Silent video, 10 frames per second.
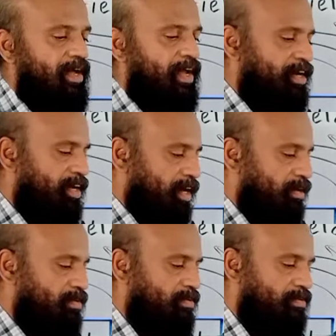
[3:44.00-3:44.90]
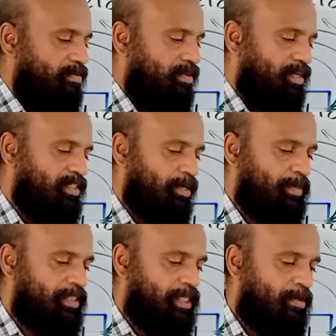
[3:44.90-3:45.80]
area is
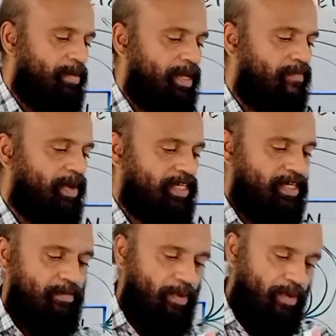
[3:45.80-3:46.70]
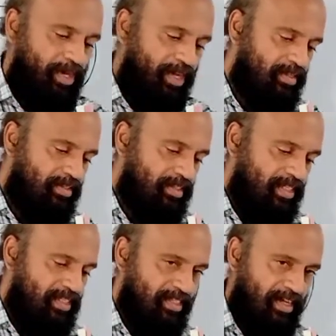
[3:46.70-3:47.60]
represented by a vector pointing
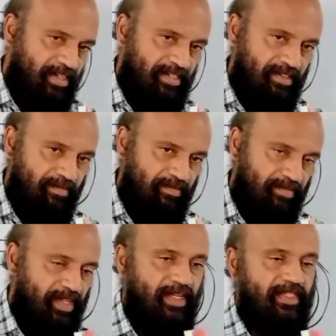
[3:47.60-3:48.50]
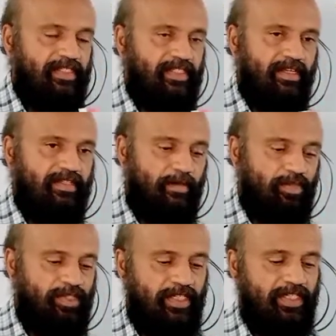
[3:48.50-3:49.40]
that side.
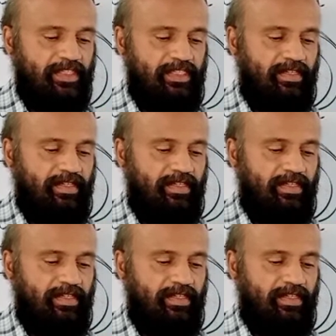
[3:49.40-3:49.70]
Suppose it is,